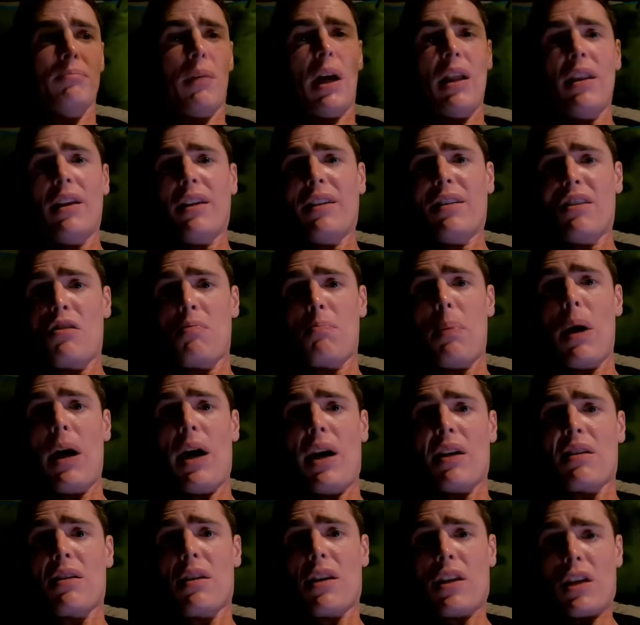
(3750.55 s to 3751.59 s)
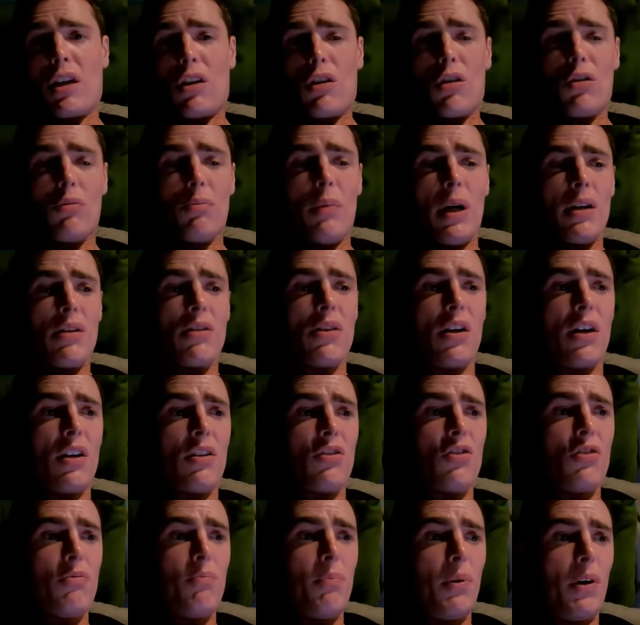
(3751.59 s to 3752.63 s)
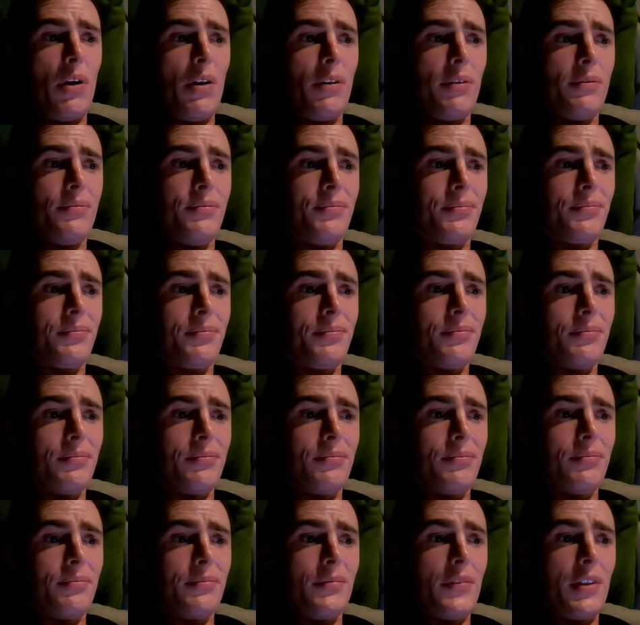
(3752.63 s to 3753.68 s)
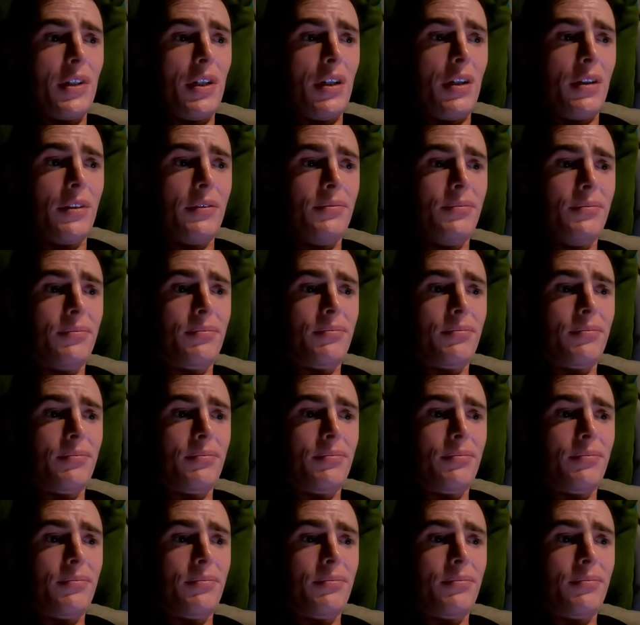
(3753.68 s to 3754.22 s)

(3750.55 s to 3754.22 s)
I like the spas, I like a good massage, but yeah,